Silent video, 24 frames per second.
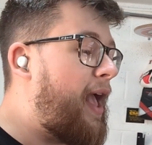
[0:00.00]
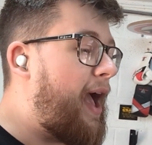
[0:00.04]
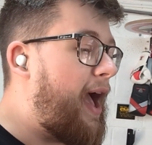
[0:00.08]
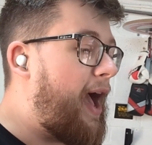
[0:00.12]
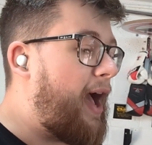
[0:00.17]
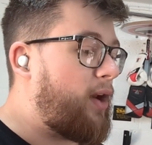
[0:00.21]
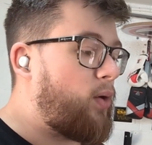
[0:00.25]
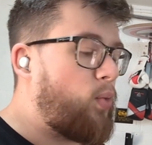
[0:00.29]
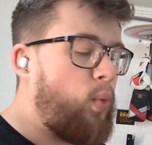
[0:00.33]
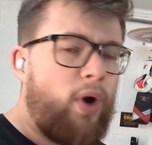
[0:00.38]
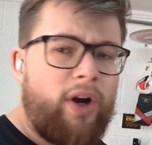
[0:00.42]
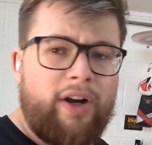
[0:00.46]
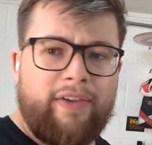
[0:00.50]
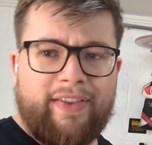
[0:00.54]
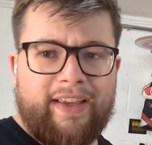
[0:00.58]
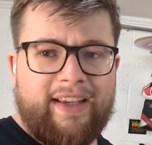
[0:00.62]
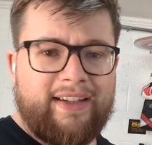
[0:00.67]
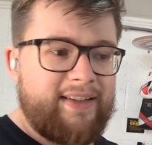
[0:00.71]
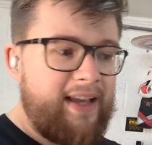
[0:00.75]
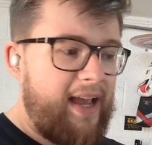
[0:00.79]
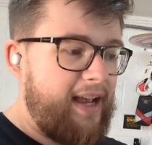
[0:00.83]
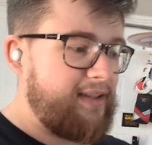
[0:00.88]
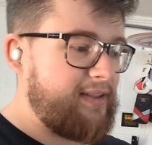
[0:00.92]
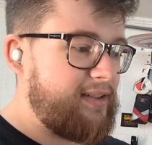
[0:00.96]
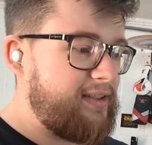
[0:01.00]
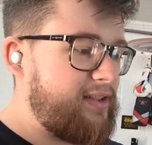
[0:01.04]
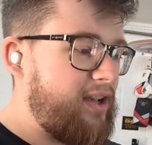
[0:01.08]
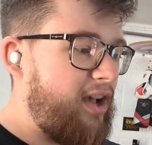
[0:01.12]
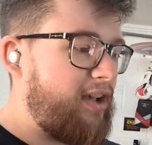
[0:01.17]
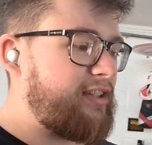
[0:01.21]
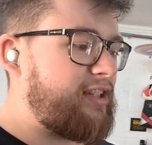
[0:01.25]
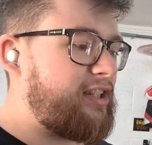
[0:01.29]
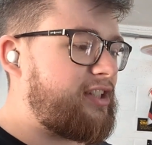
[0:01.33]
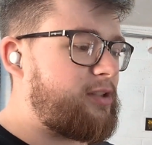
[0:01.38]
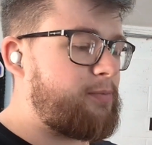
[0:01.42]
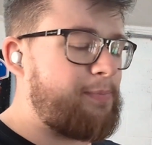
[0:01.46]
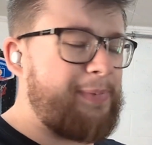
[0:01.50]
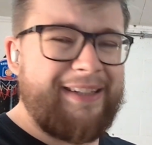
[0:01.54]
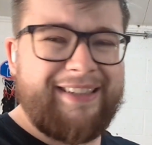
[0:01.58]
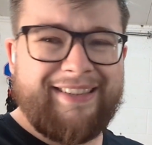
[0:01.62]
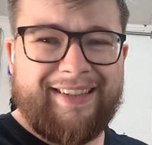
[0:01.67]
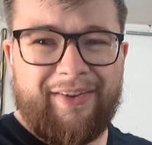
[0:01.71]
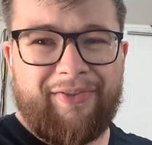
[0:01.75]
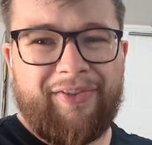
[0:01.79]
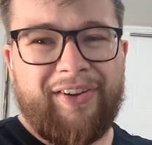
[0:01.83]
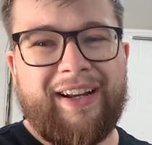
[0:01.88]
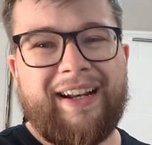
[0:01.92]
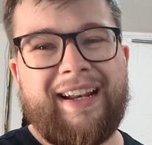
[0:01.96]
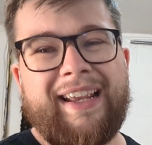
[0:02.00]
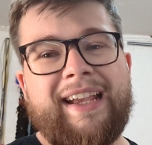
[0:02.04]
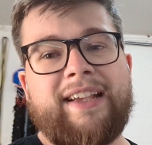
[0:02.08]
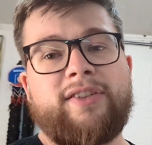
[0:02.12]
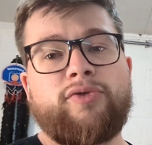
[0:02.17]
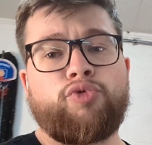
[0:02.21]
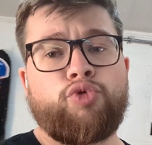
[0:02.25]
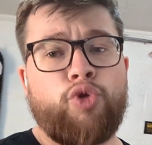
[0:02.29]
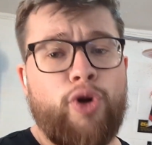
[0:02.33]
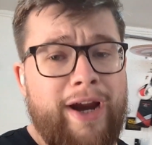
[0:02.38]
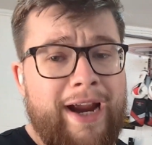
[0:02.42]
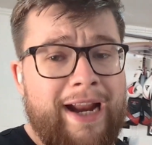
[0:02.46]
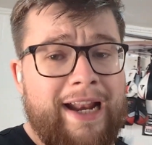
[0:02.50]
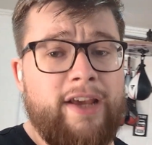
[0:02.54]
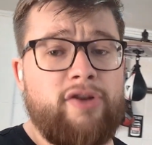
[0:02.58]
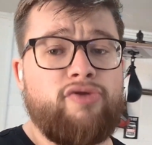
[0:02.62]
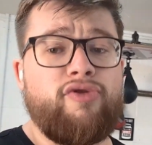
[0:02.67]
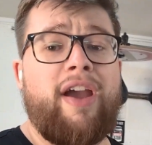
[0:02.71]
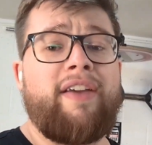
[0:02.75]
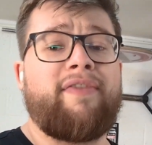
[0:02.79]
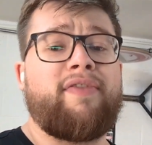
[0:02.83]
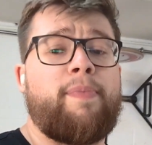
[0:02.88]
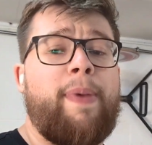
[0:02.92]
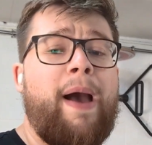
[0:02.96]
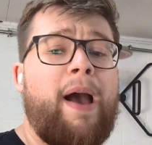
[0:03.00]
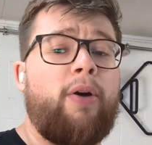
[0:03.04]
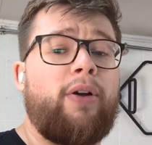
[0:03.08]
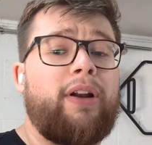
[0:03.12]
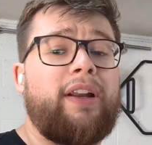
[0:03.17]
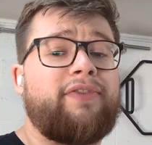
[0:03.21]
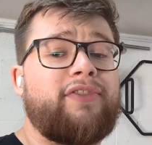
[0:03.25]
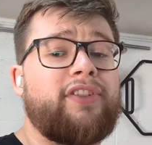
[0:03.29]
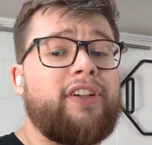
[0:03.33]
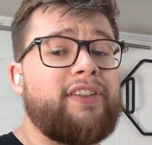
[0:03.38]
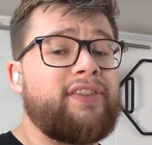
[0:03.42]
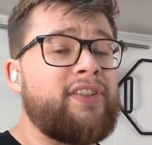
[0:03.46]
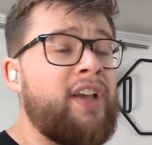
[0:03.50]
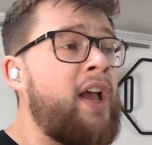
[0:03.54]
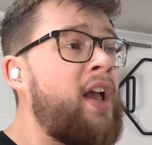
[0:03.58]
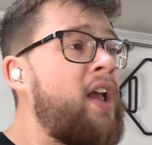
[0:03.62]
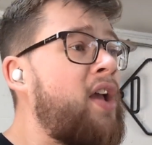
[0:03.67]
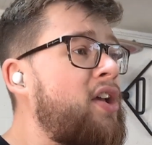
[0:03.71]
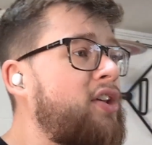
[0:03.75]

And one of these exercises specifically is really great for powerlifters.